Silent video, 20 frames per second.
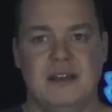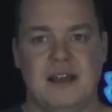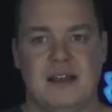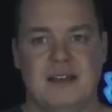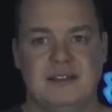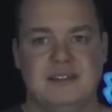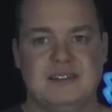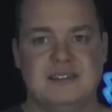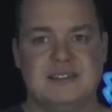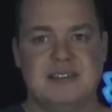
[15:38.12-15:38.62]
I
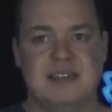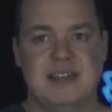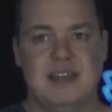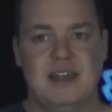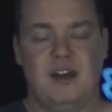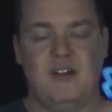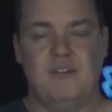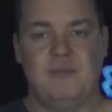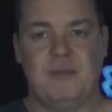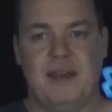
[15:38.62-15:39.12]
can steal
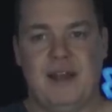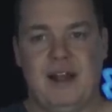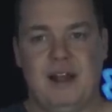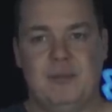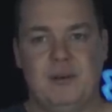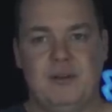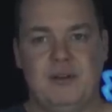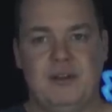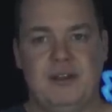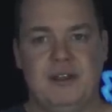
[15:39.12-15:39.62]
it off my
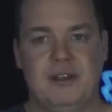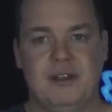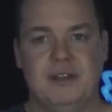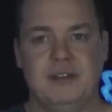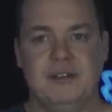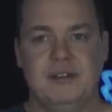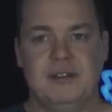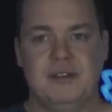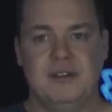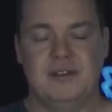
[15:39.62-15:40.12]
elbow
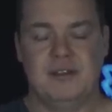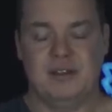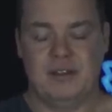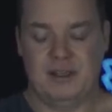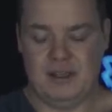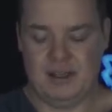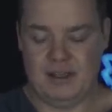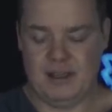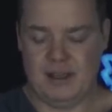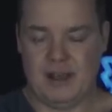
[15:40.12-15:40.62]
here.
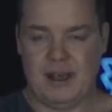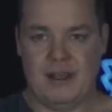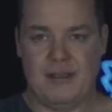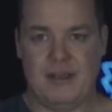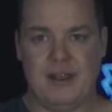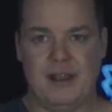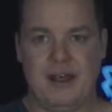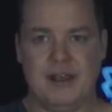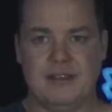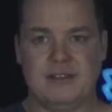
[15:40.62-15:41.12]
And
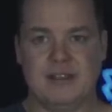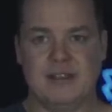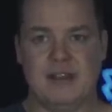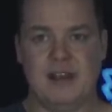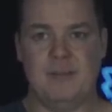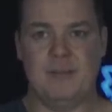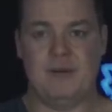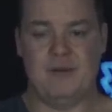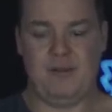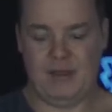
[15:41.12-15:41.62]
then as I
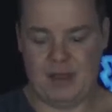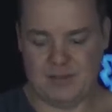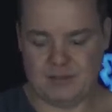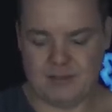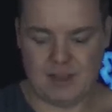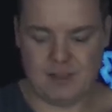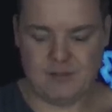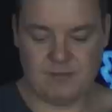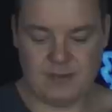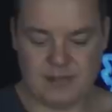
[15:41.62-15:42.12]
come up,
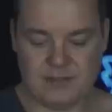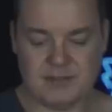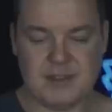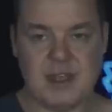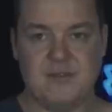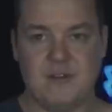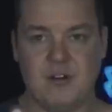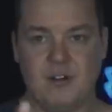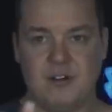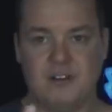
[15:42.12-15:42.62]
as they've, as
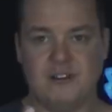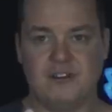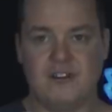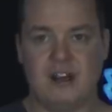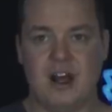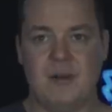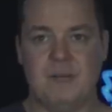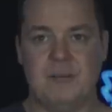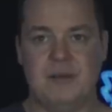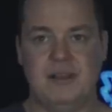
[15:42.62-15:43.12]
they've got the
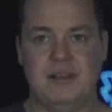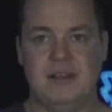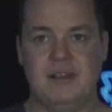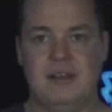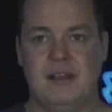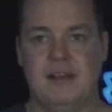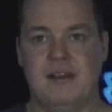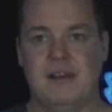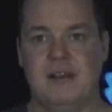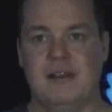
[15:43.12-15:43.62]
Sharpie,
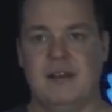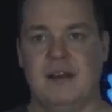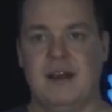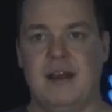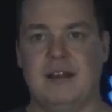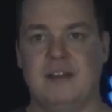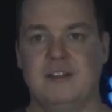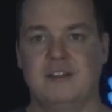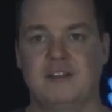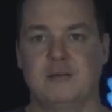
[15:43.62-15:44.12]

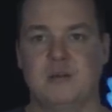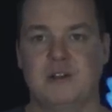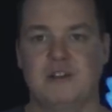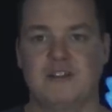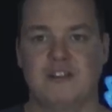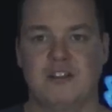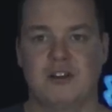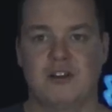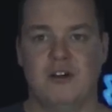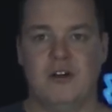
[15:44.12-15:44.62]
I can
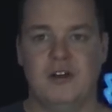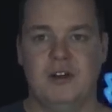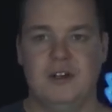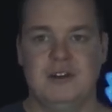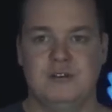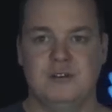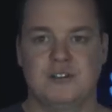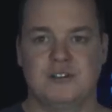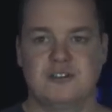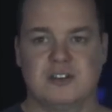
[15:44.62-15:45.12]
switch the
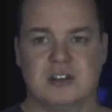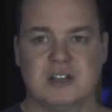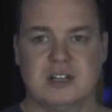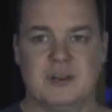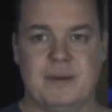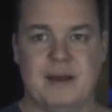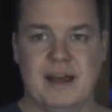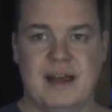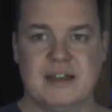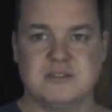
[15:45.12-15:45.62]
coin, do a
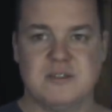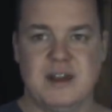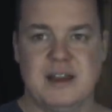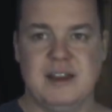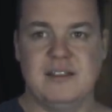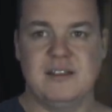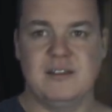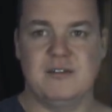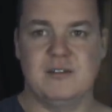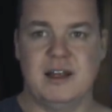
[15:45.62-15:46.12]
shuttle pass or
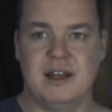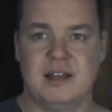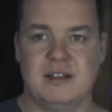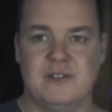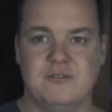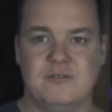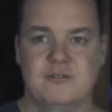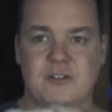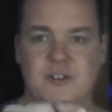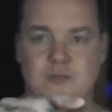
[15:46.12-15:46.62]
anything you
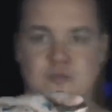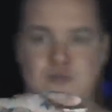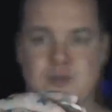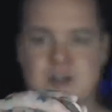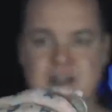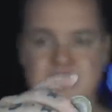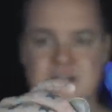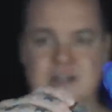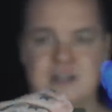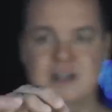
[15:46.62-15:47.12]
like for the
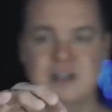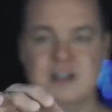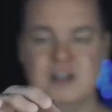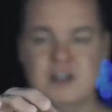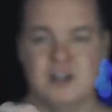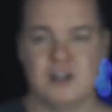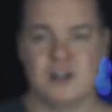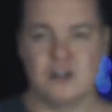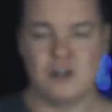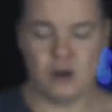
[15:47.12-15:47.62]
real
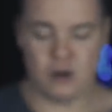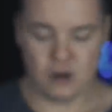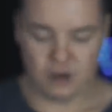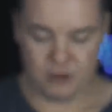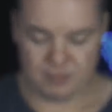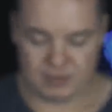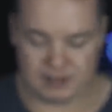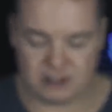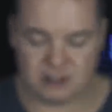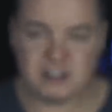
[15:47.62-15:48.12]

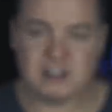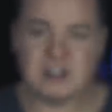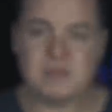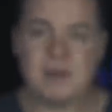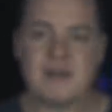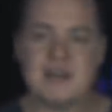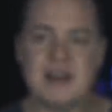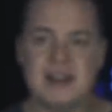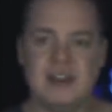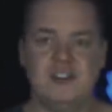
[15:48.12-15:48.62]
coin. But it's just
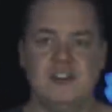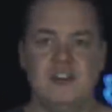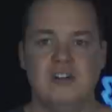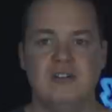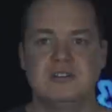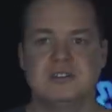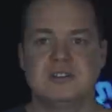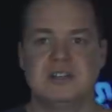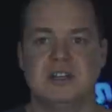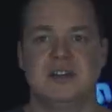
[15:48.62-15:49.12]
about getting
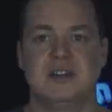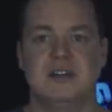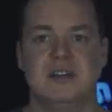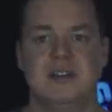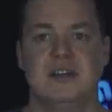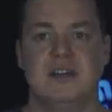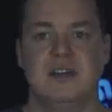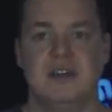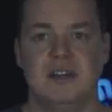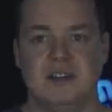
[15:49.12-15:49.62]
used to
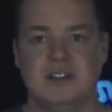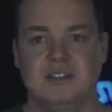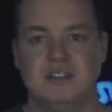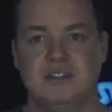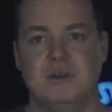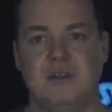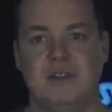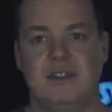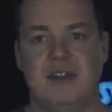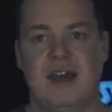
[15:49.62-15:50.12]

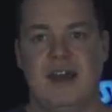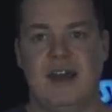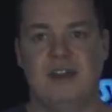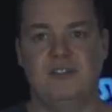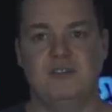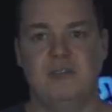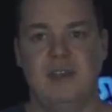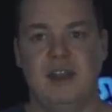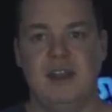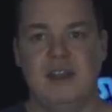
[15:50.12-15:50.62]
doing that.
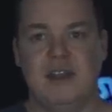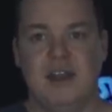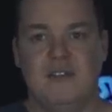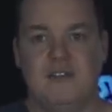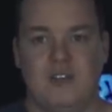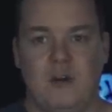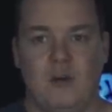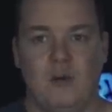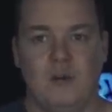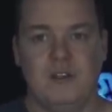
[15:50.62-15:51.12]
As you lean,
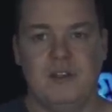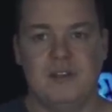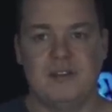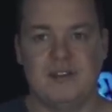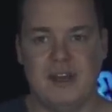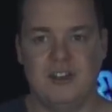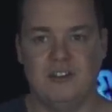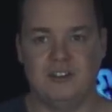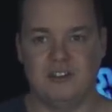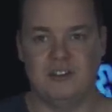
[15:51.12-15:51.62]
as all the
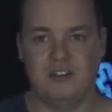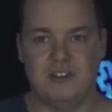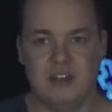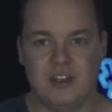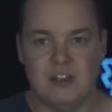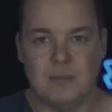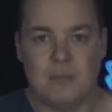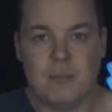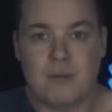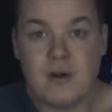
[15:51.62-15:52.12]
attention's here,
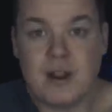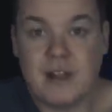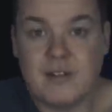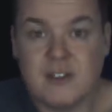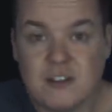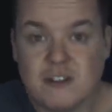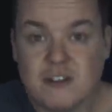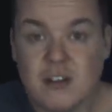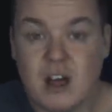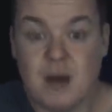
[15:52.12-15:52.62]
you're bringing
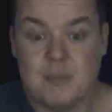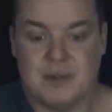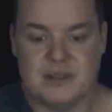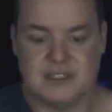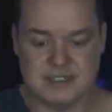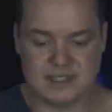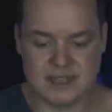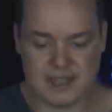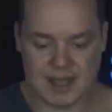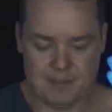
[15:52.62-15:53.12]
the Sharpie
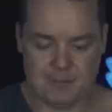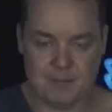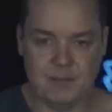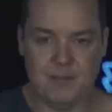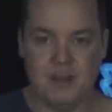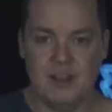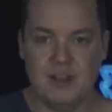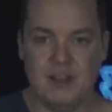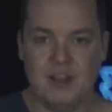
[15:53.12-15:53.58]
to them,